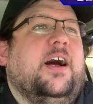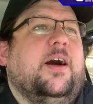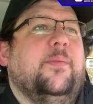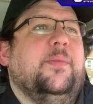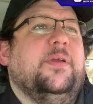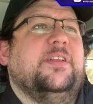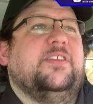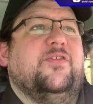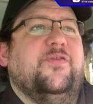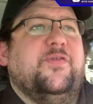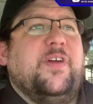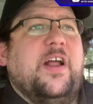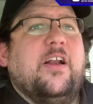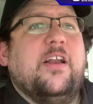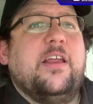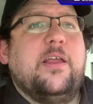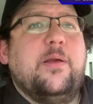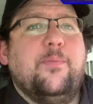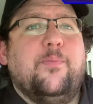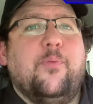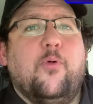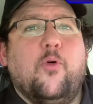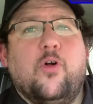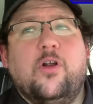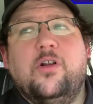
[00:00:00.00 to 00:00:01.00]
It's very
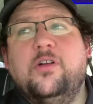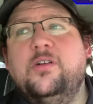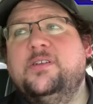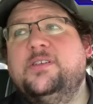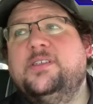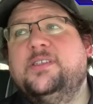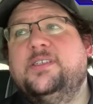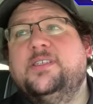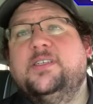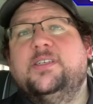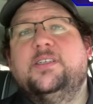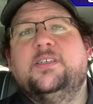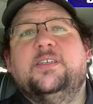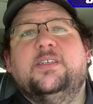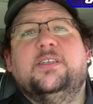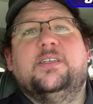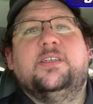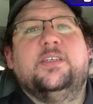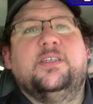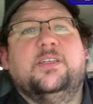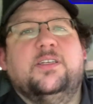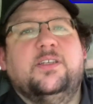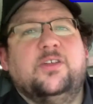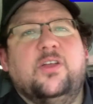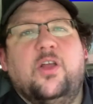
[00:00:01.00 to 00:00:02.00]
important.
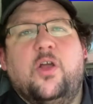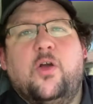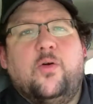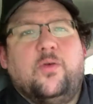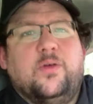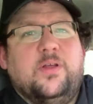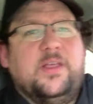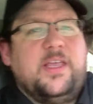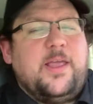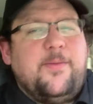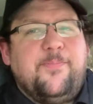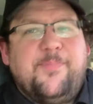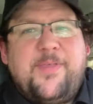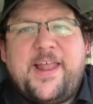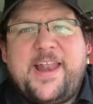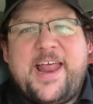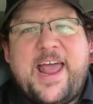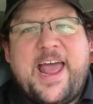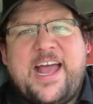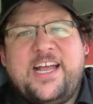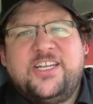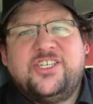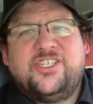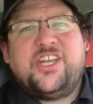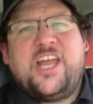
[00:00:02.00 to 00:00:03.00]
You know, keep that
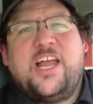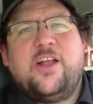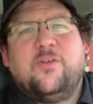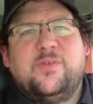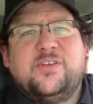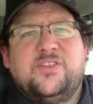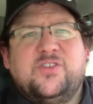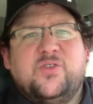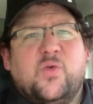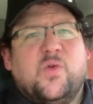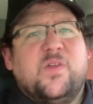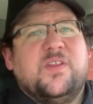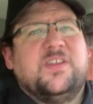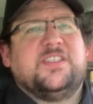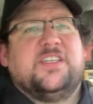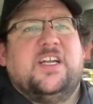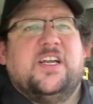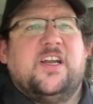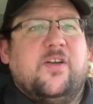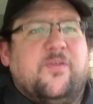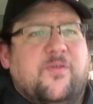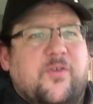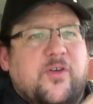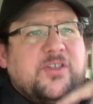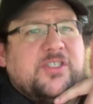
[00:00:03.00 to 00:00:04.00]
hashtag Restore the
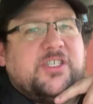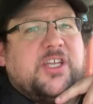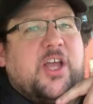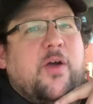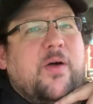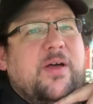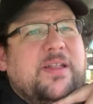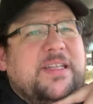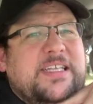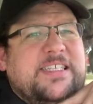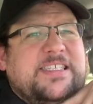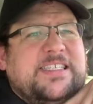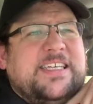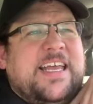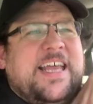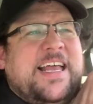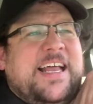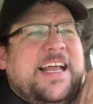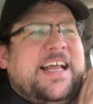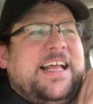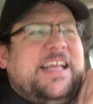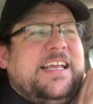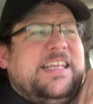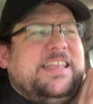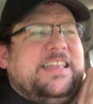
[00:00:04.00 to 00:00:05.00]
Snyderverse going.
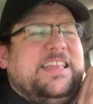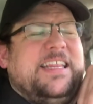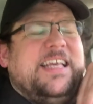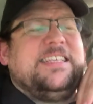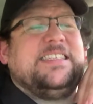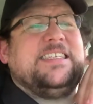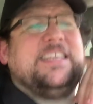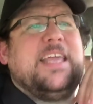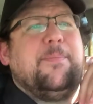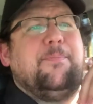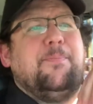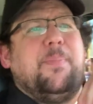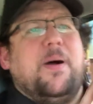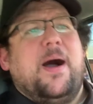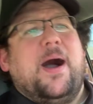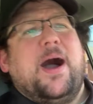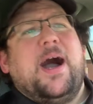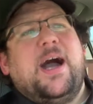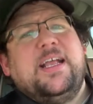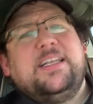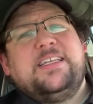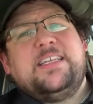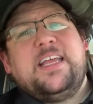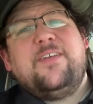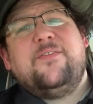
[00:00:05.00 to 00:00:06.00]
Let's get
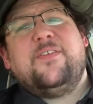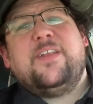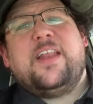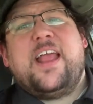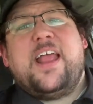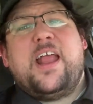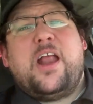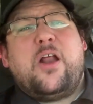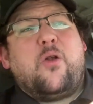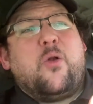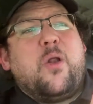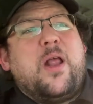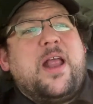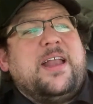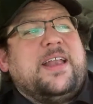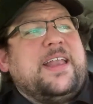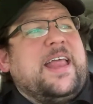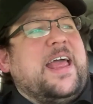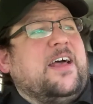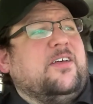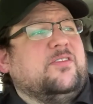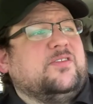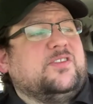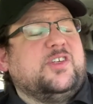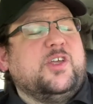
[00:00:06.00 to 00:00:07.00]
behind David Ayer right
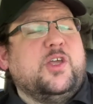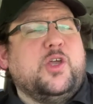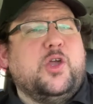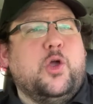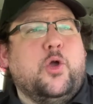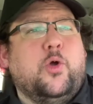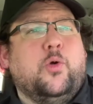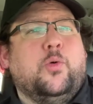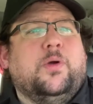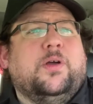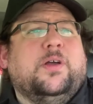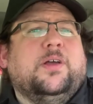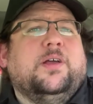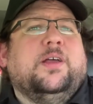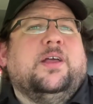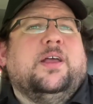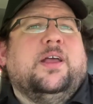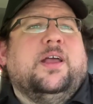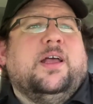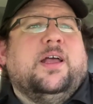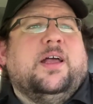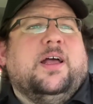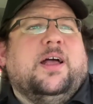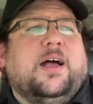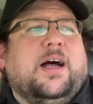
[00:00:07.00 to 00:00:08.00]
now too.
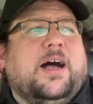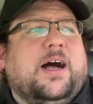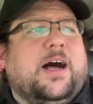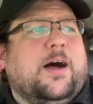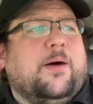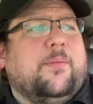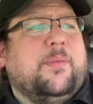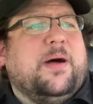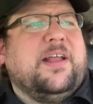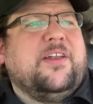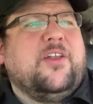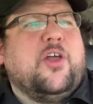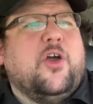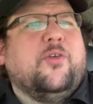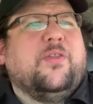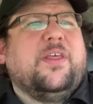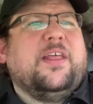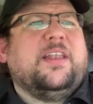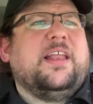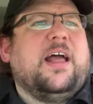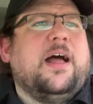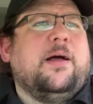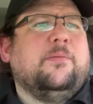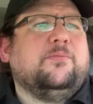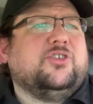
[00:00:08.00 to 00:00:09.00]
I know
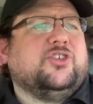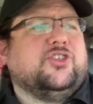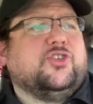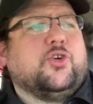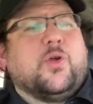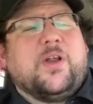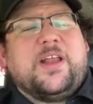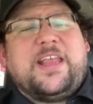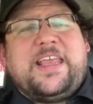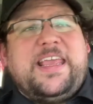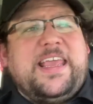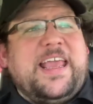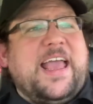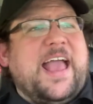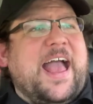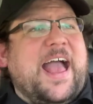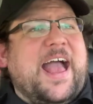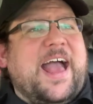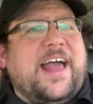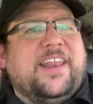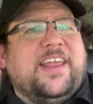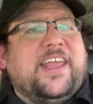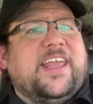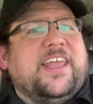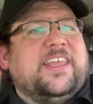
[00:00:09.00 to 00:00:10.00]
that I'm sure he
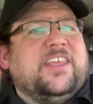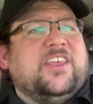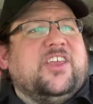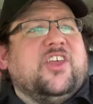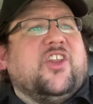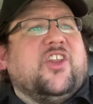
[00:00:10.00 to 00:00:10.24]
had a